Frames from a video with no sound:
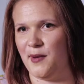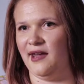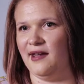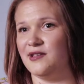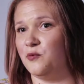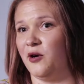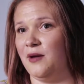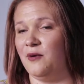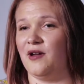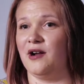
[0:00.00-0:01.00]
me is
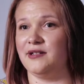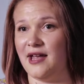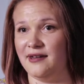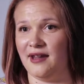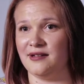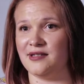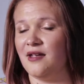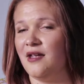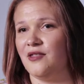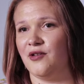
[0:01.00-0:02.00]
working with our
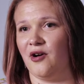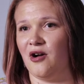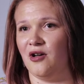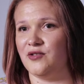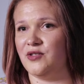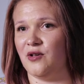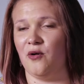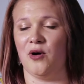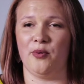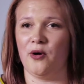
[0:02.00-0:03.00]
attendings. They're all
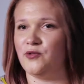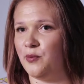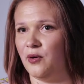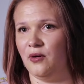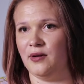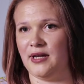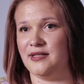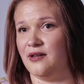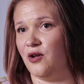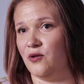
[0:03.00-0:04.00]
so approachable
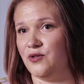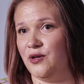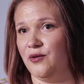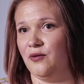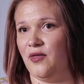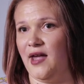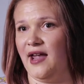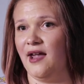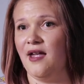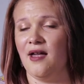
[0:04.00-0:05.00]
and easy to go to.
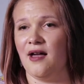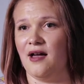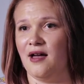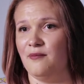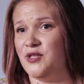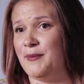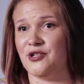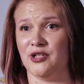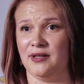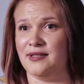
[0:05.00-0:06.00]
They um,
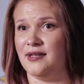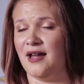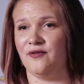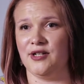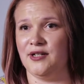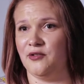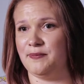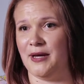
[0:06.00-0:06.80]
specialists in every single